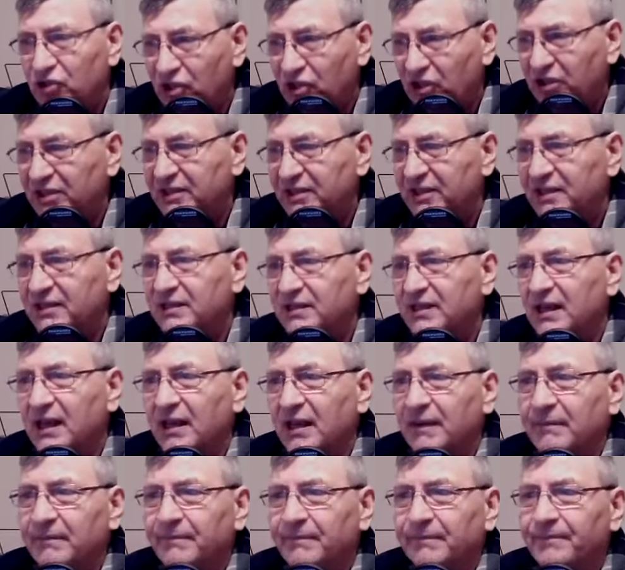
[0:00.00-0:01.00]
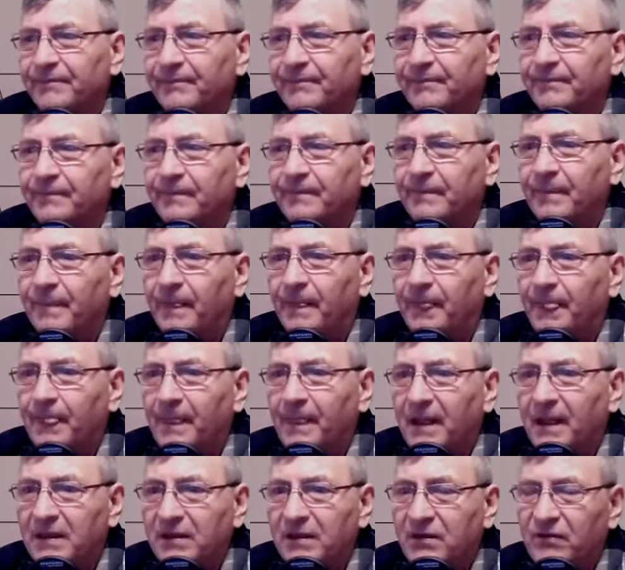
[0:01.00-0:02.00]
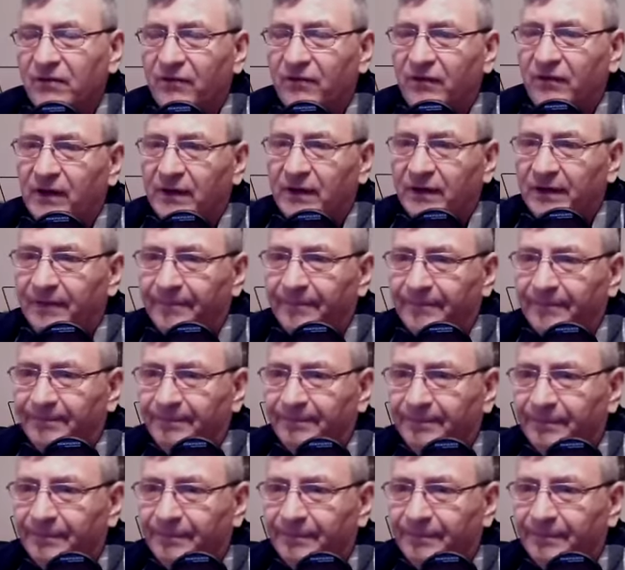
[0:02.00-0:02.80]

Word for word: Jesus' name. Thank you, Father.